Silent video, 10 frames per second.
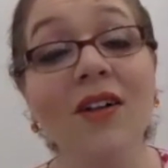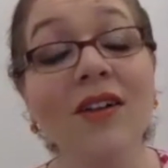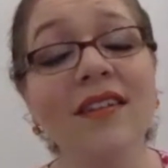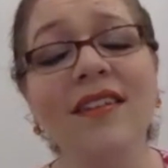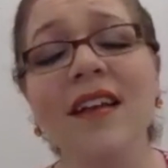
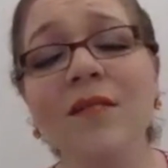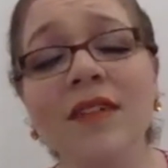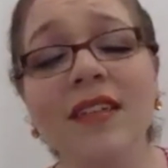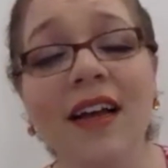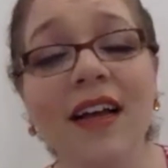
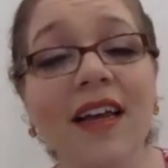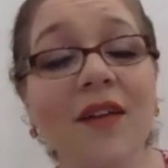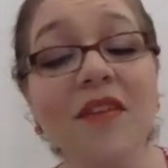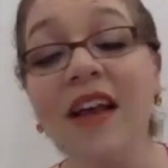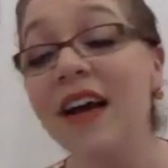Sometimes
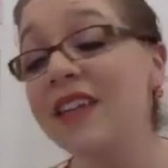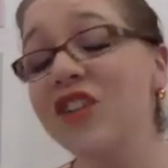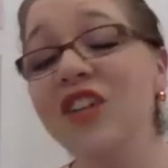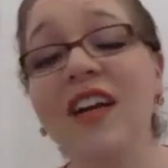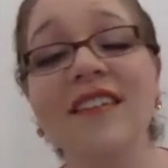I
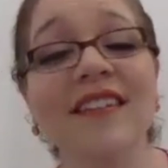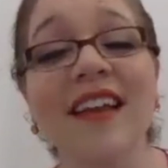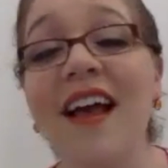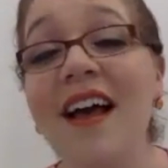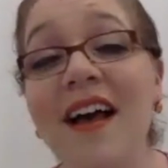just
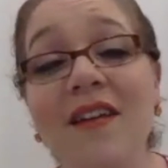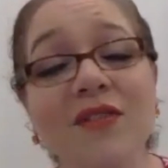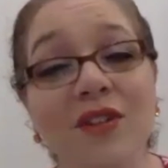have